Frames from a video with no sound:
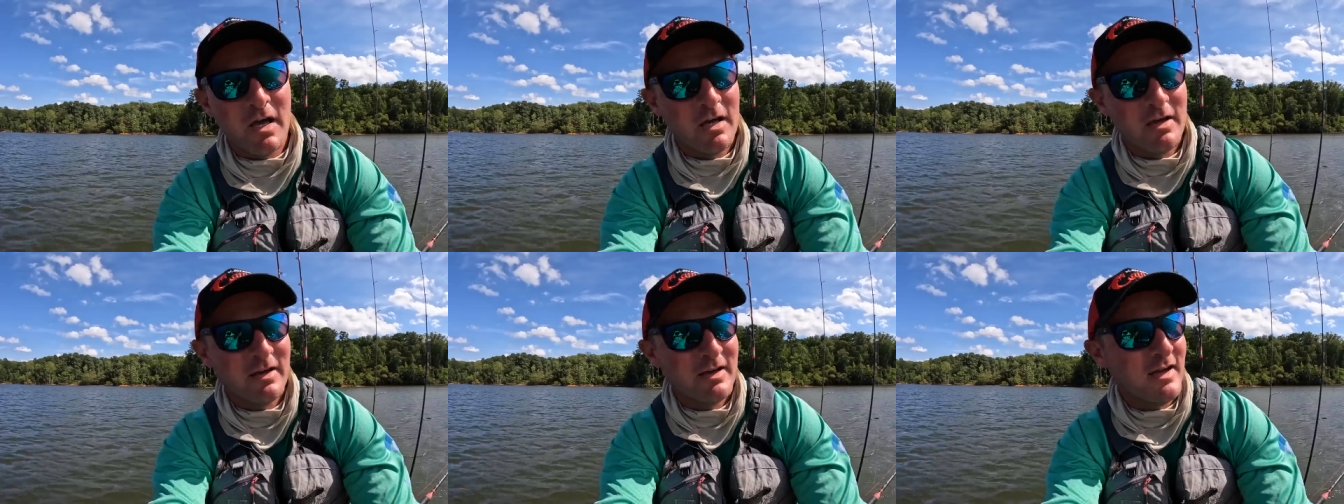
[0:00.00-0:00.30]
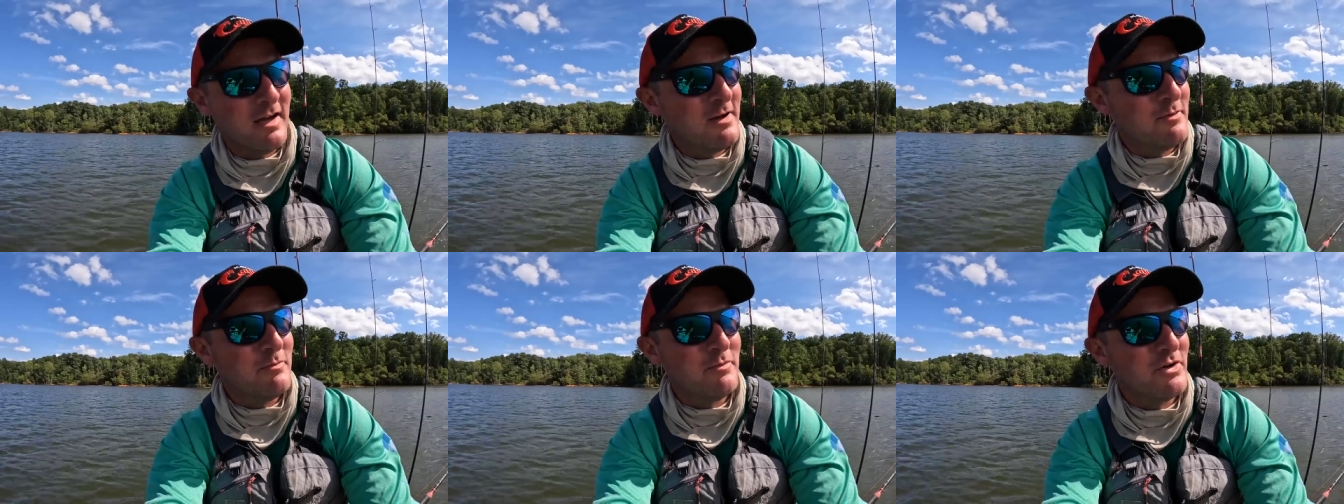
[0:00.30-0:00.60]

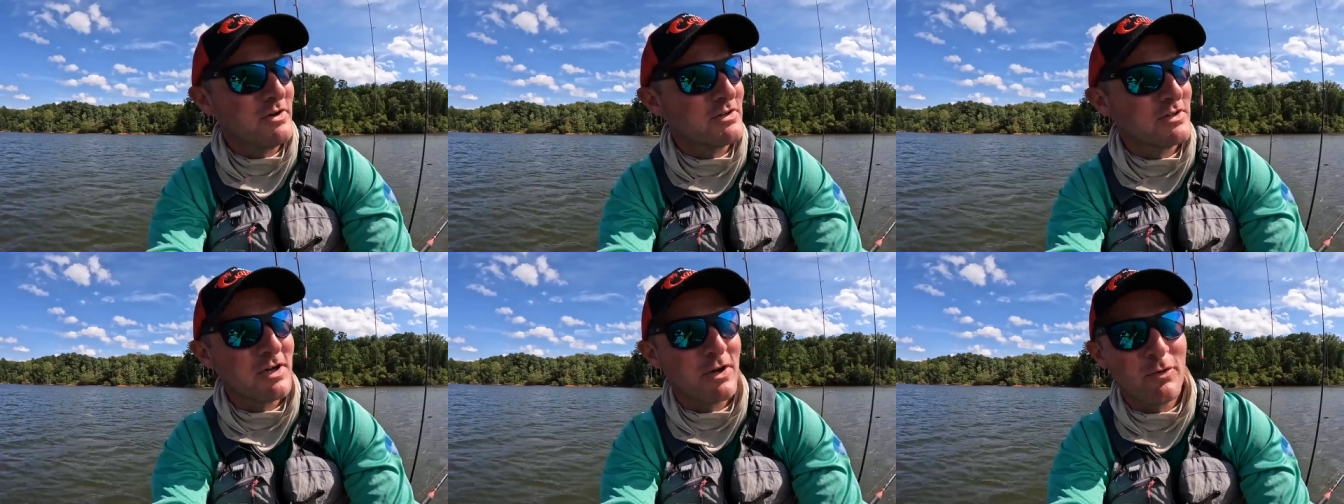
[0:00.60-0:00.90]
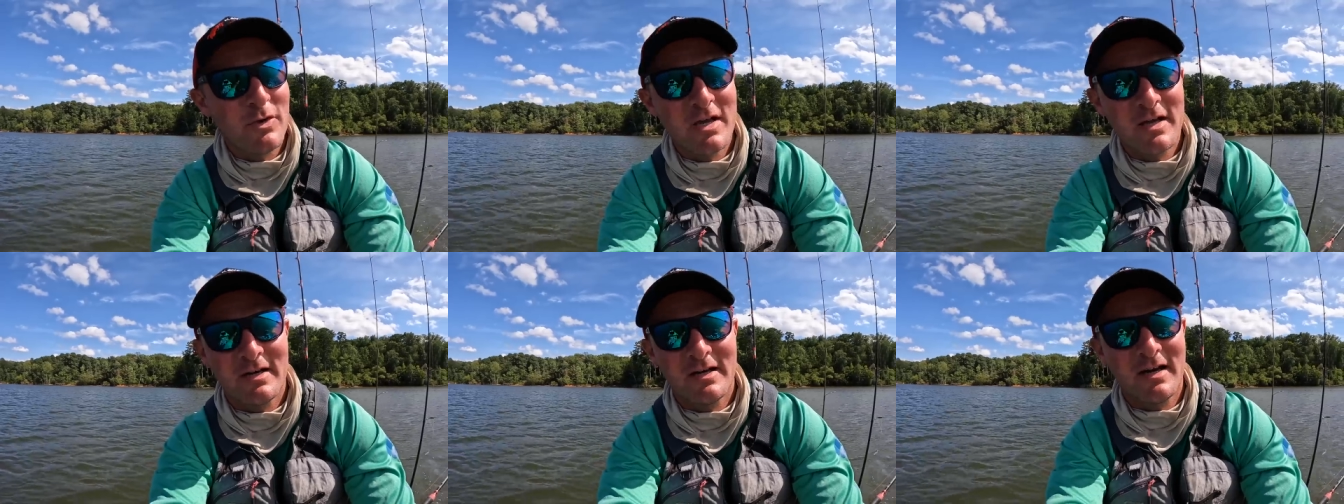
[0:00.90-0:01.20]
I'm gonna
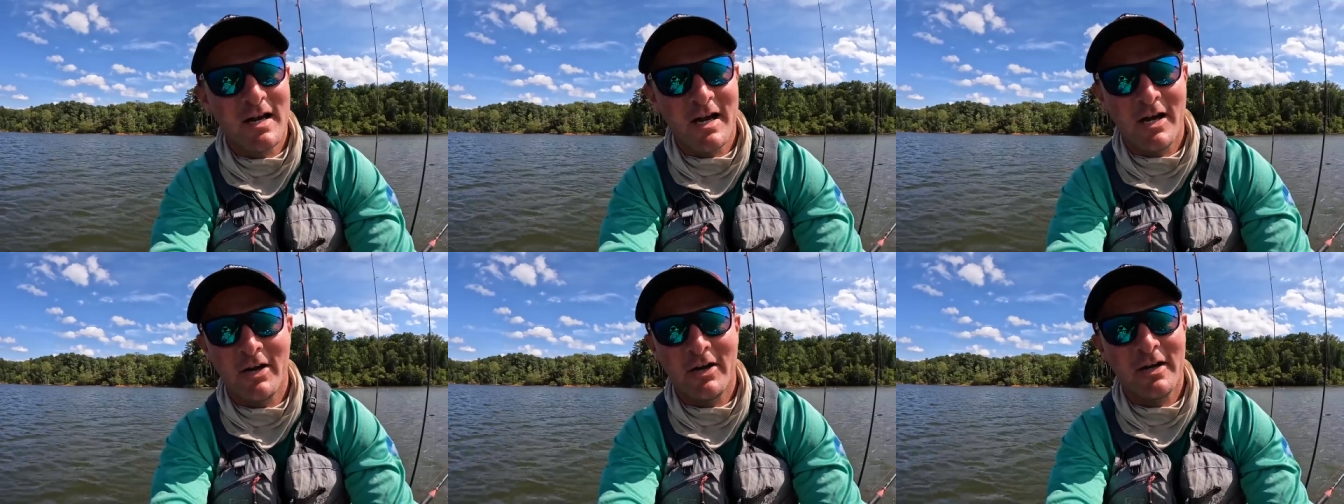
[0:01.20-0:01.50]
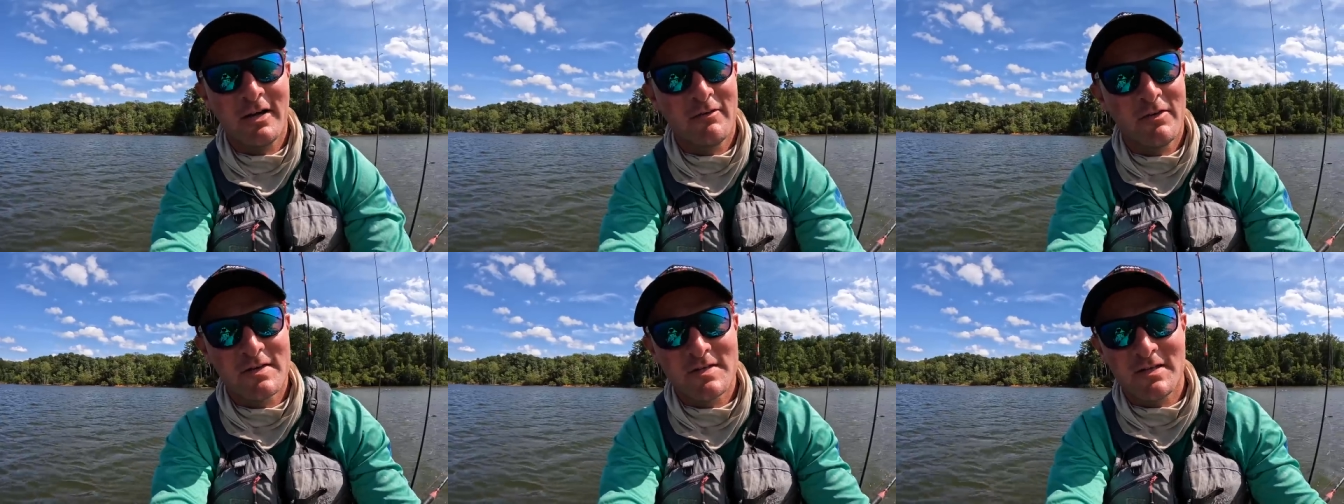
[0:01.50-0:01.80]
go hit an
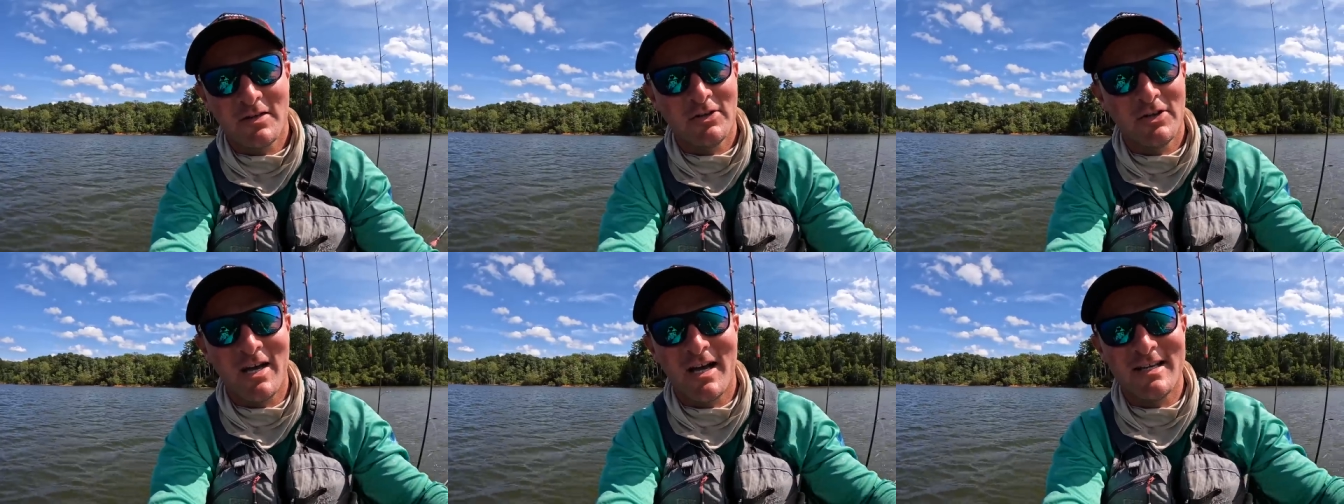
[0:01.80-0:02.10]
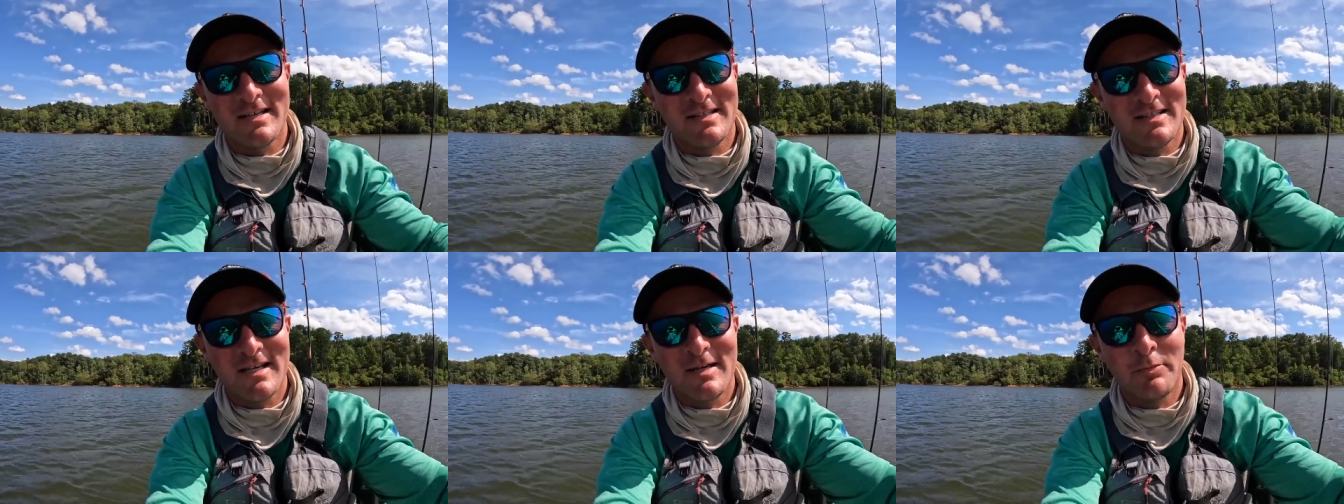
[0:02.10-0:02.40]
area that's a
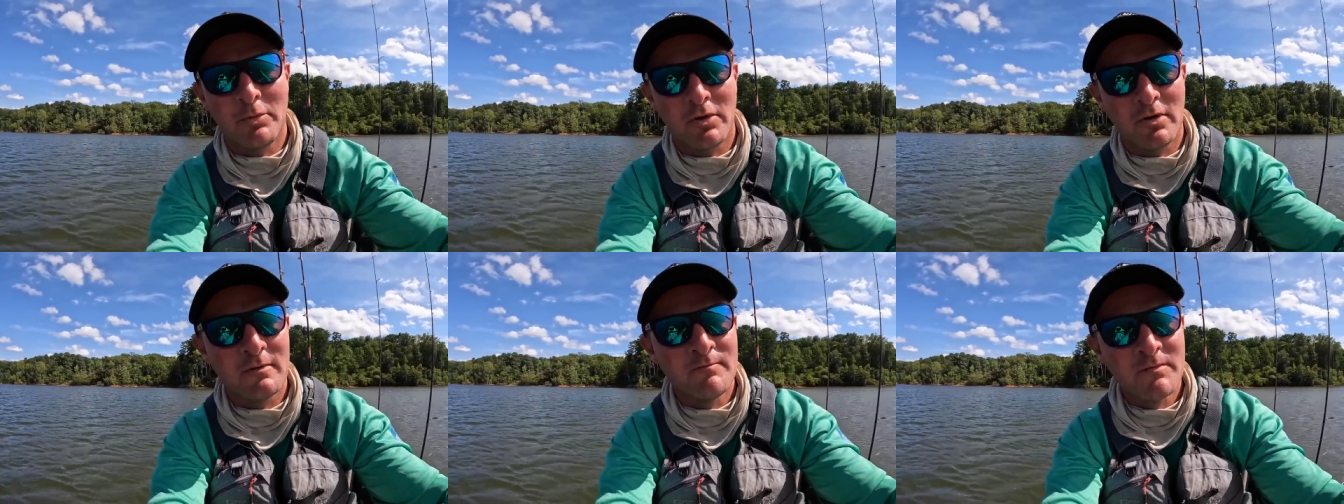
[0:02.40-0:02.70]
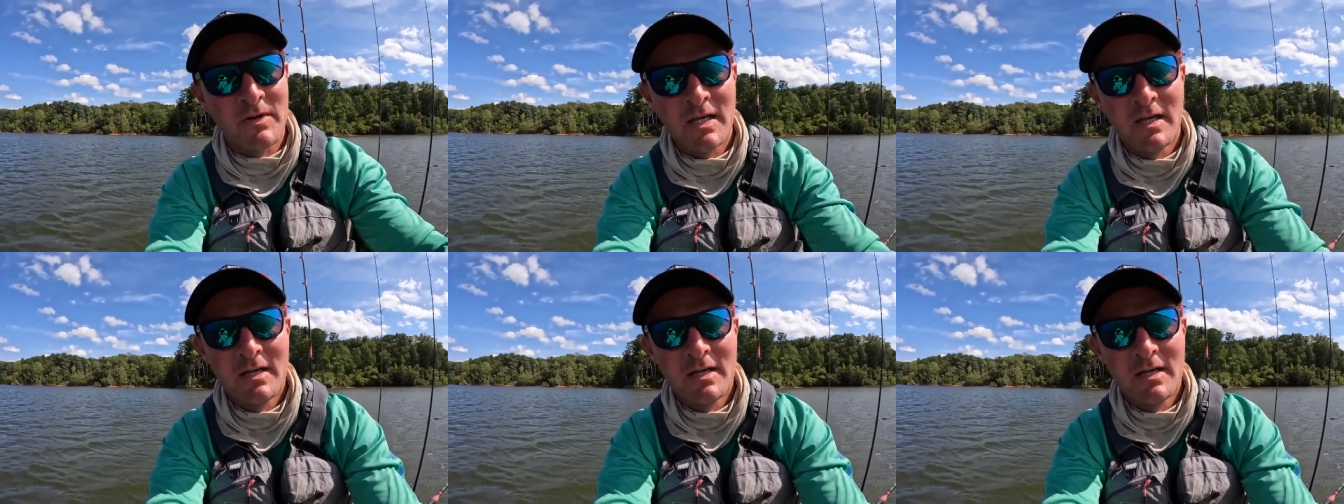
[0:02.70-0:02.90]
lot deeper